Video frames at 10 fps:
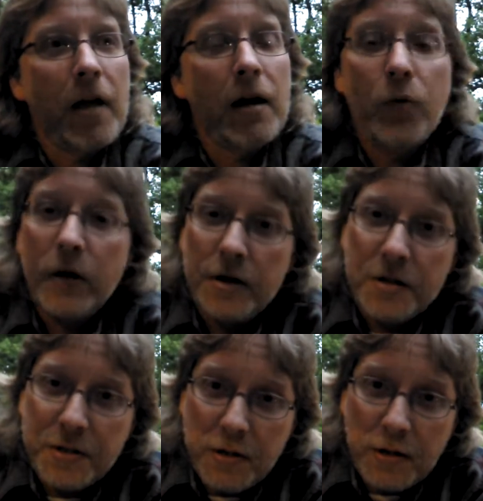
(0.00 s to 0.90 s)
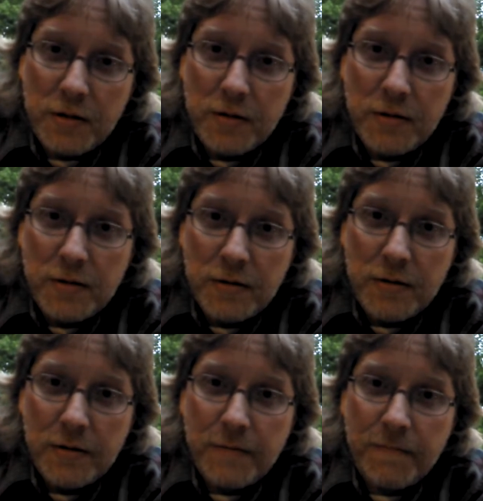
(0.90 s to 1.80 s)
I don't want to just,
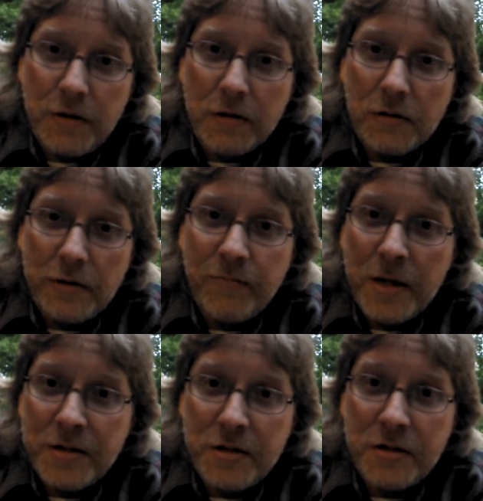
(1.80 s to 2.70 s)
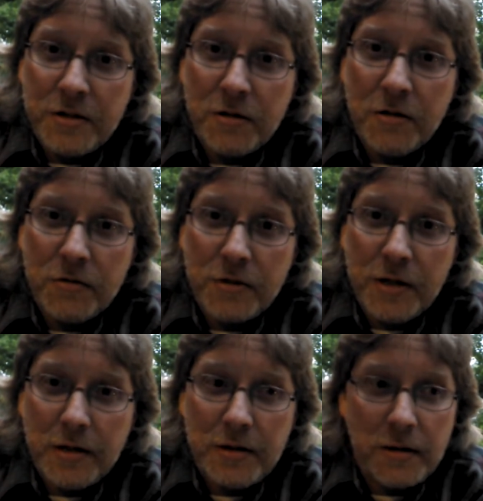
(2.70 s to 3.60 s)
leave messages to those
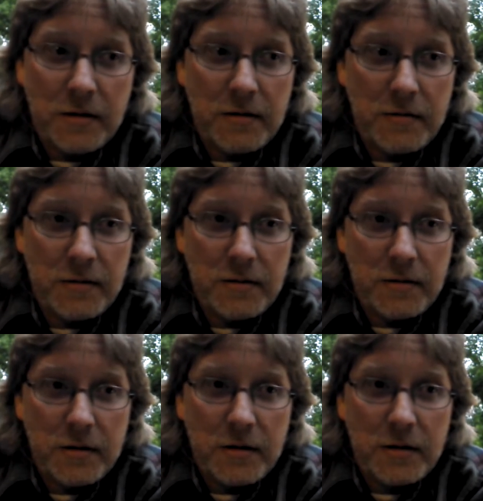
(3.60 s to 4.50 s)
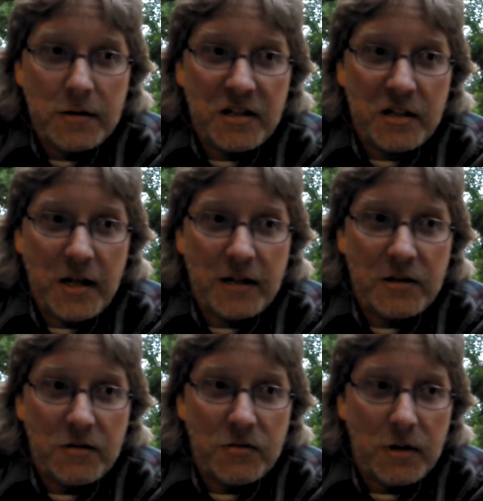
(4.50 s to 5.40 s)
that just like
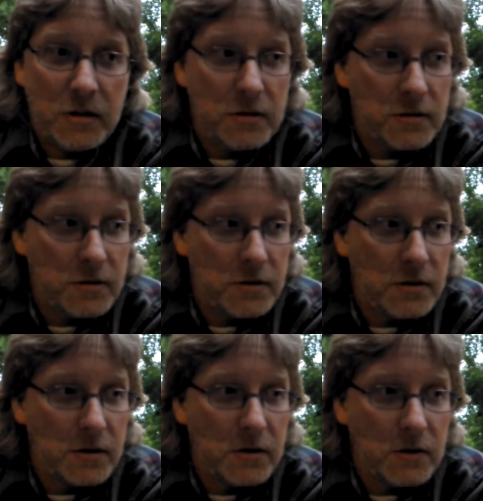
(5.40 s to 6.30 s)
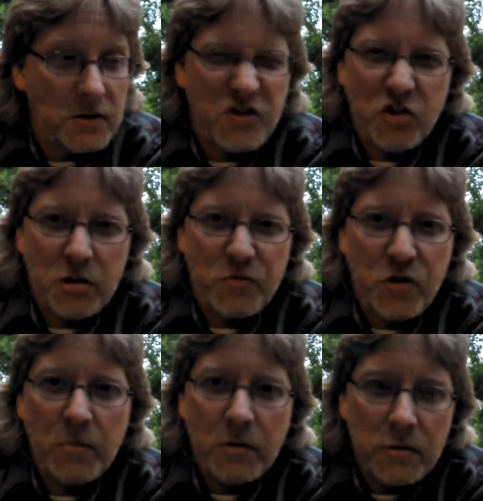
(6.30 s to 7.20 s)
to stir up
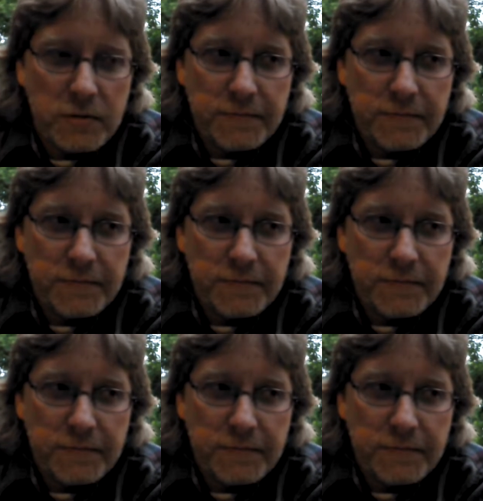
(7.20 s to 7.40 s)
trouble.